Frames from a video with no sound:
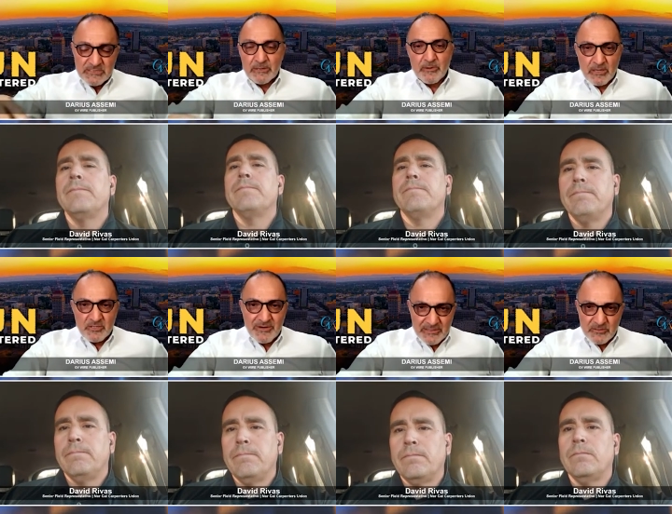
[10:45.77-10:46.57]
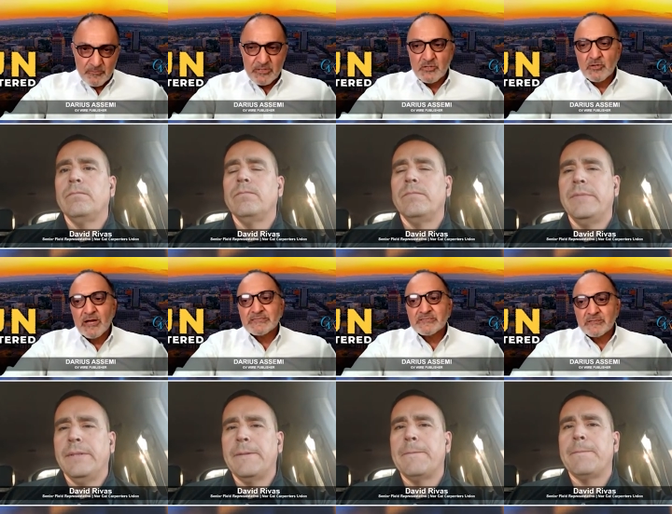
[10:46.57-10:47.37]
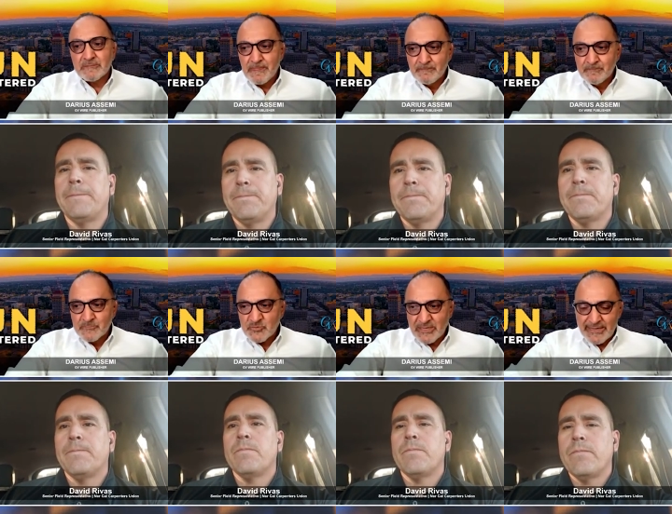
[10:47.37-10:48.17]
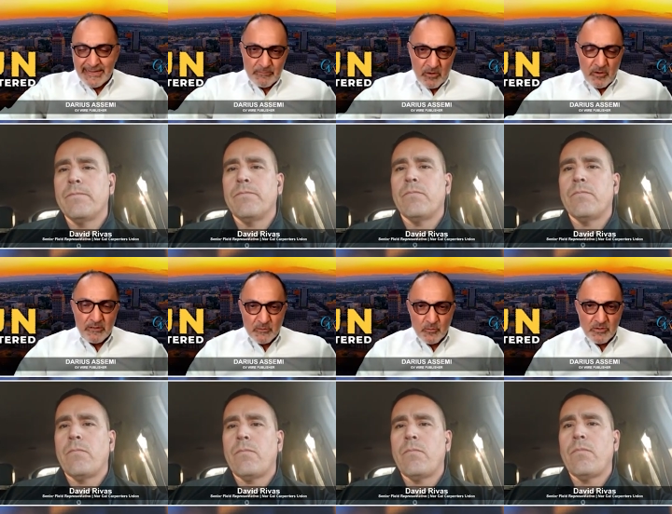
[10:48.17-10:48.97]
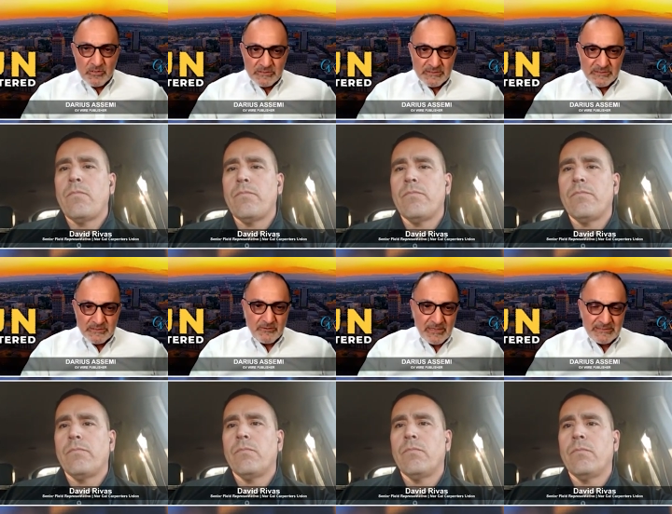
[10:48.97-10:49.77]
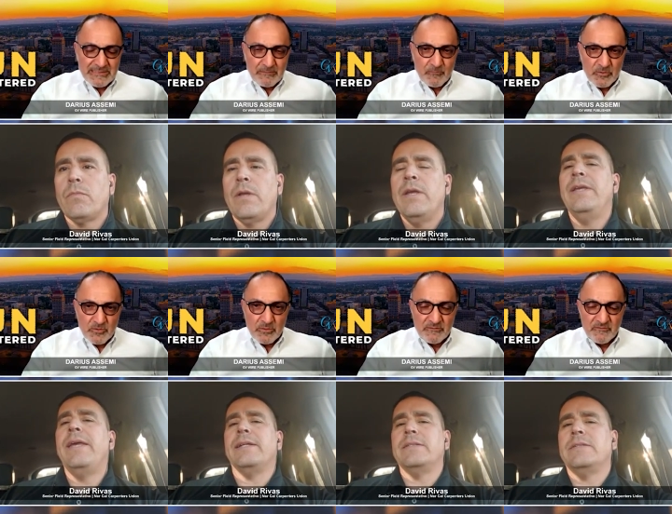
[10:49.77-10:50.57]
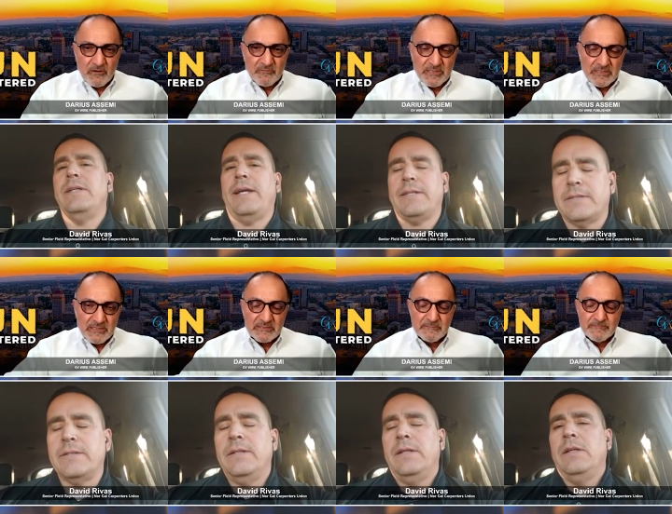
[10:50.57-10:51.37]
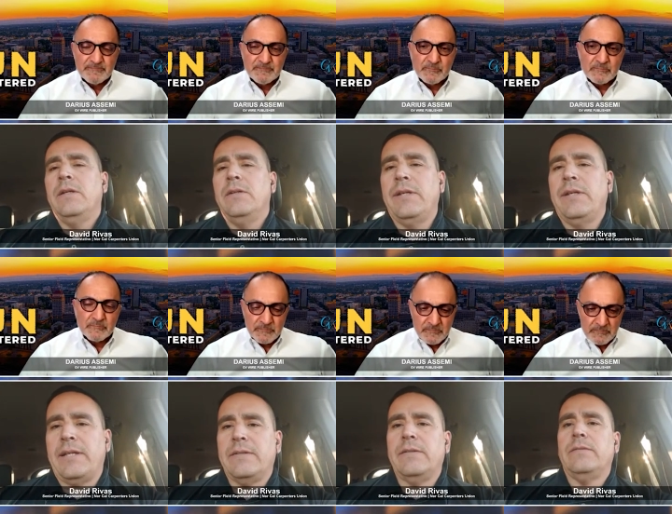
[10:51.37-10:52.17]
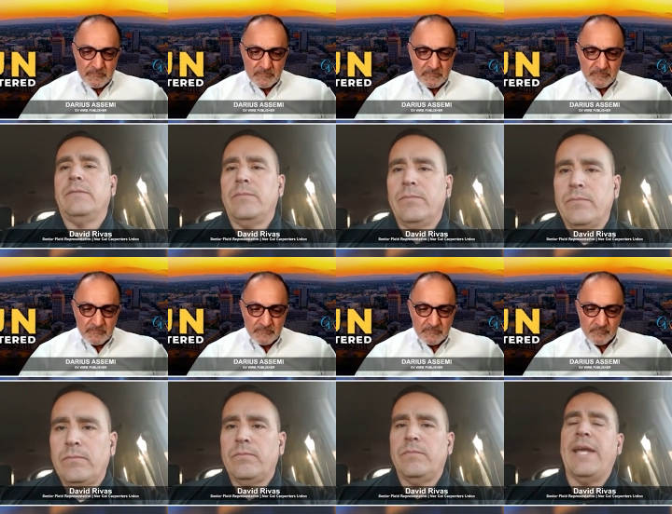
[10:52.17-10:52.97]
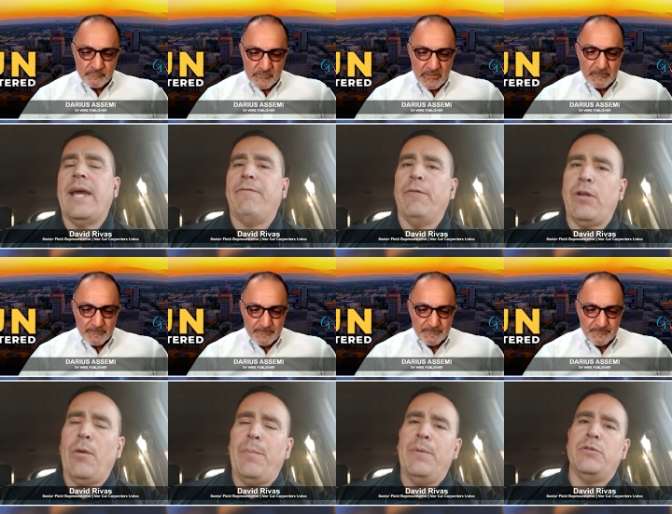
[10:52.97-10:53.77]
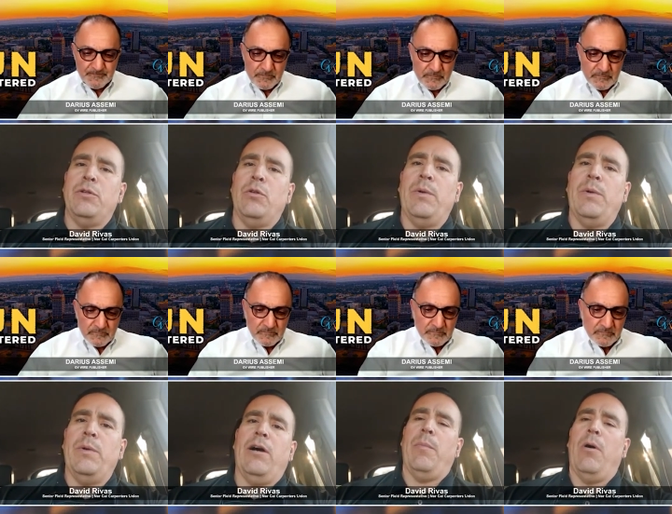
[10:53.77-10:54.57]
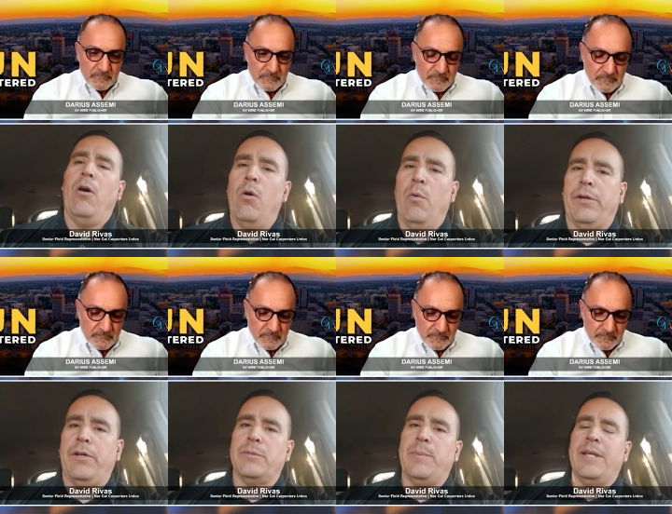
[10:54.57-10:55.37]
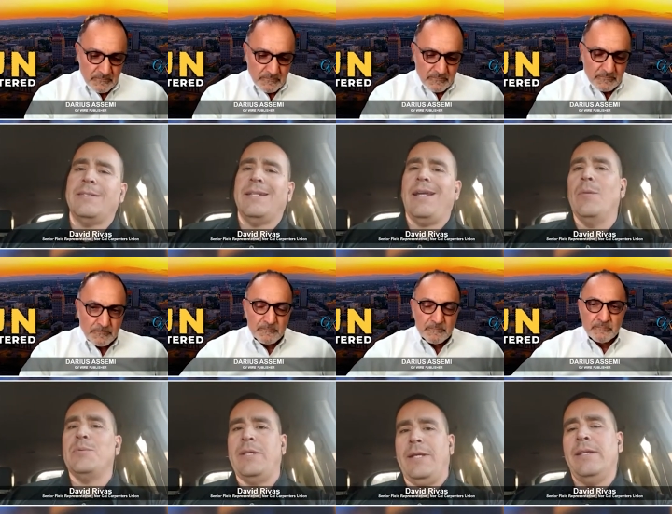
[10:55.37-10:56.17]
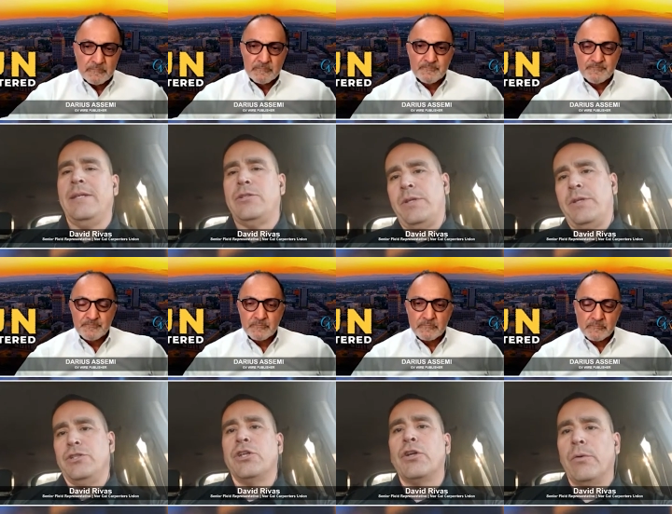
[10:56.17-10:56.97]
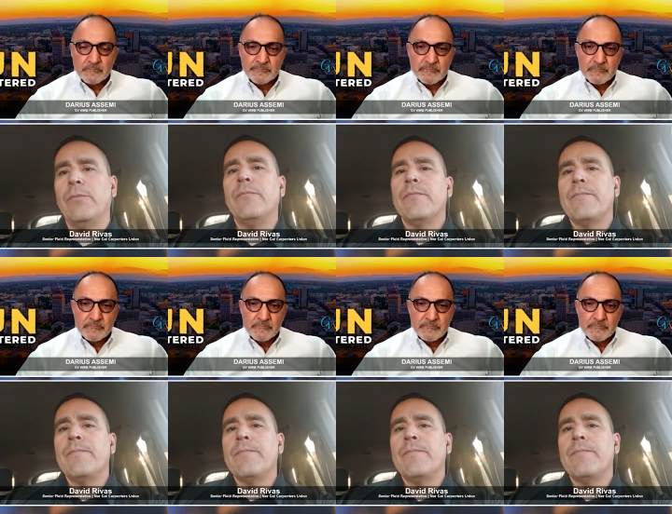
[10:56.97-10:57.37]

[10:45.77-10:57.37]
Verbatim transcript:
Speaker 1: the subcontractor. But you guys are trying to help all the workers. Is that correct? Is that yes, your involvement yes. in this?
Speaker 2: Yeah. Yeah, for the Carpenters Union, we help all workers because it helps the industry in general.